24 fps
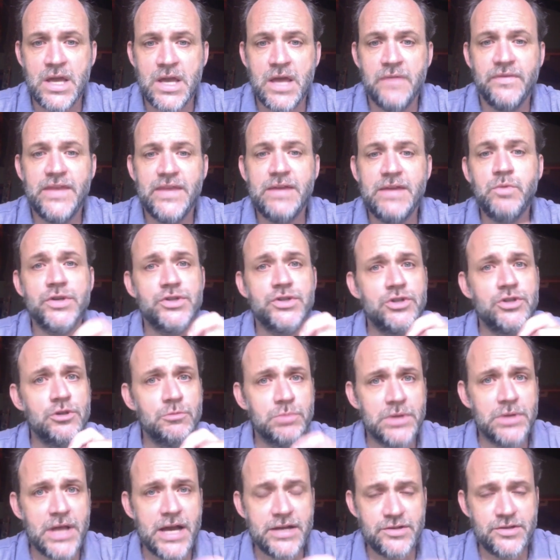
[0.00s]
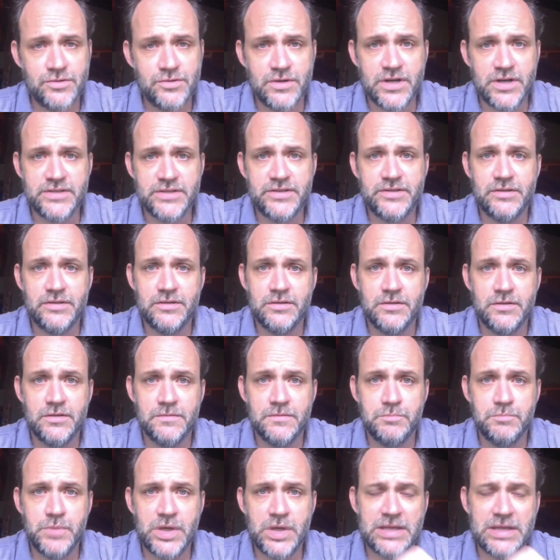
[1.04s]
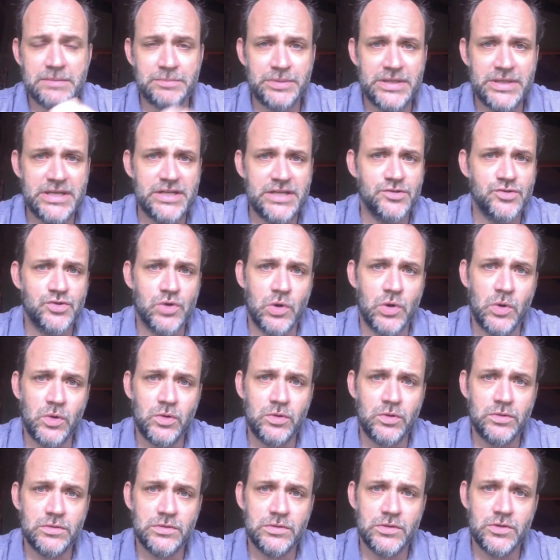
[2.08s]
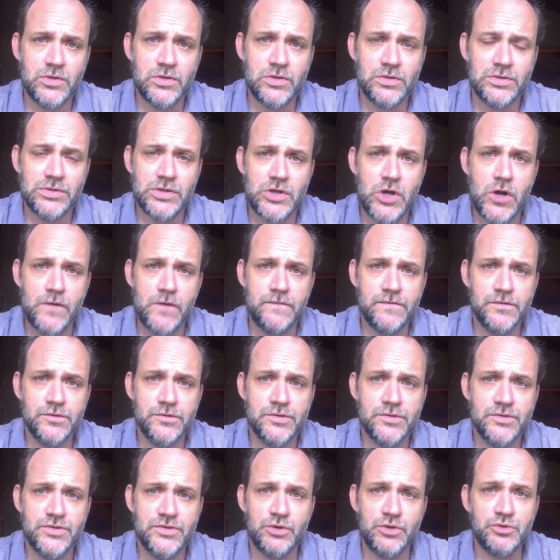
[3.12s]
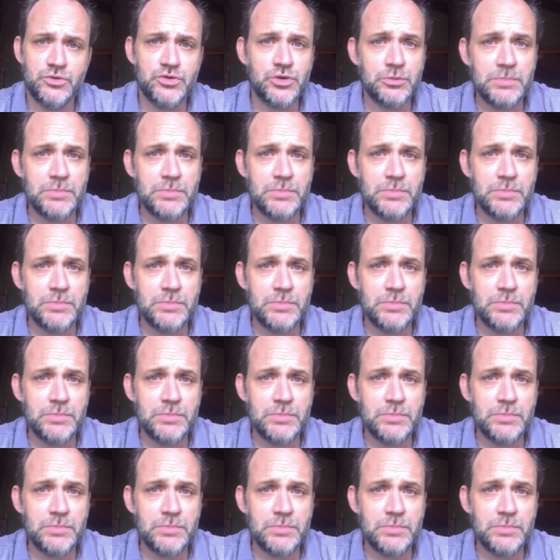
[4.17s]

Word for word: they want your blind trust, but complete control over social